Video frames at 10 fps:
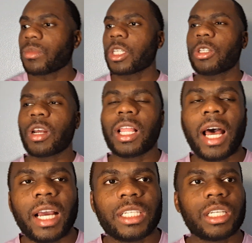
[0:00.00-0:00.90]
So the
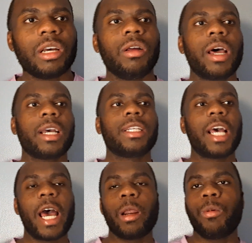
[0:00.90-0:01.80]
clientele, like I
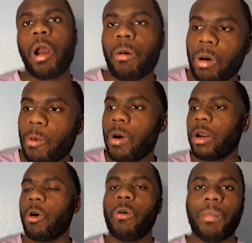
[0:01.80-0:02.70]
said, I had a problem with one
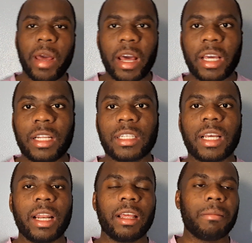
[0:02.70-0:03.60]
old man. He
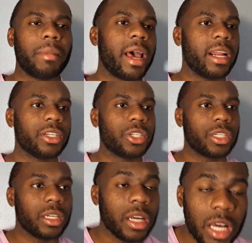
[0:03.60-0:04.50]
decided to get mad and
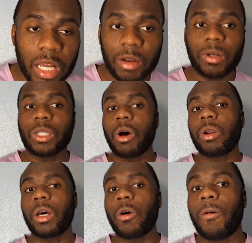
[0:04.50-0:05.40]
shit. It was
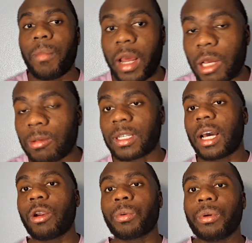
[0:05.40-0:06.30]
older old man. He was
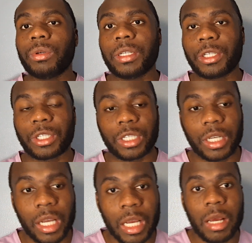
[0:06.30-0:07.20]
kind of rude and
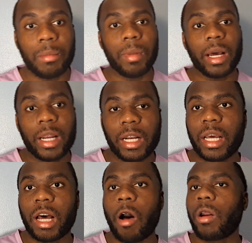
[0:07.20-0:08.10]
shit. But other than
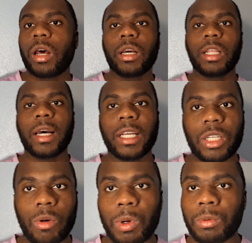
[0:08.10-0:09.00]
that, all the other
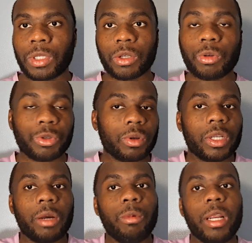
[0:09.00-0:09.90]
clientele, we was neutral.
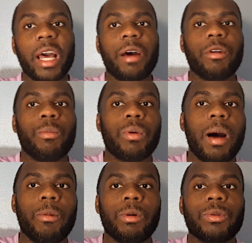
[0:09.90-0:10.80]
Like we didn't have no
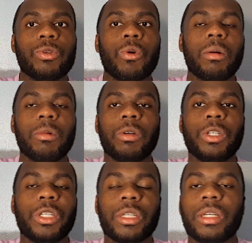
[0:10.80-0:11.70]
problem. We was normal and
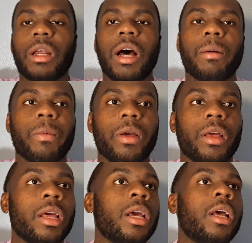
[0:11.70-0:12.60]
shit. You know what I
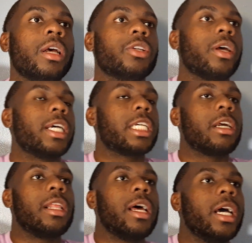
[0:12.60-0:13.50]
mean? So that's how the
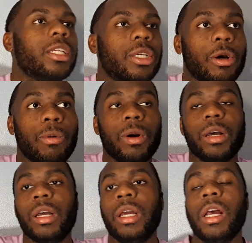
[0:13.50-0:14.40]
clientele went.
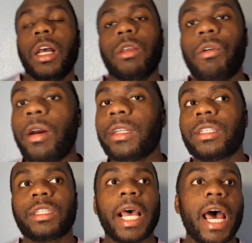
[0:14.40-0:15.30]
As far as the
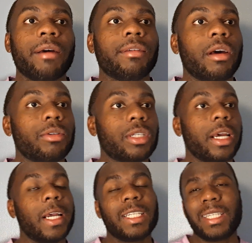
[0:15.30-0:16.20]
staff, you know what I'm
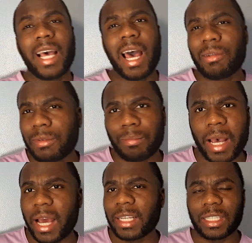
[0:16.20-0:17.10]
saying? Staff
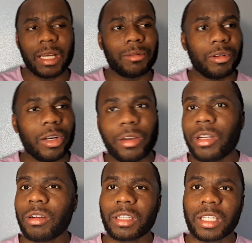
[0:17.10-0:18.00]
bad as ever. You
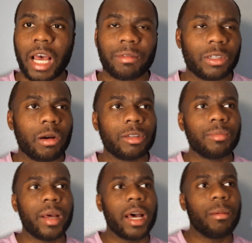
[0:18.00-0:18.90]
know the staff is always
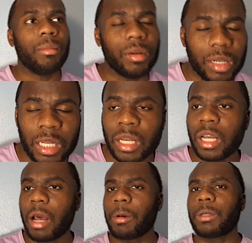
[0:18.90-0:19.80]
bad, but
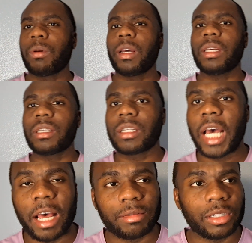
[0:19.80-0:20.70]
I'm gonna explain the
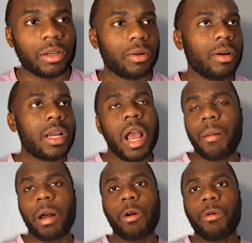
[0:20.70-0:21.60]
staff. So
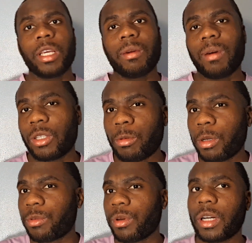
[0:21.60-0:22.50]
I'm not gonna really give out too
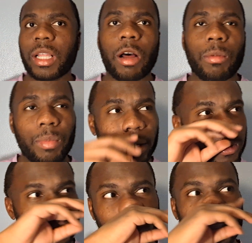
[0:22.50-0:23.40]
much free clout, but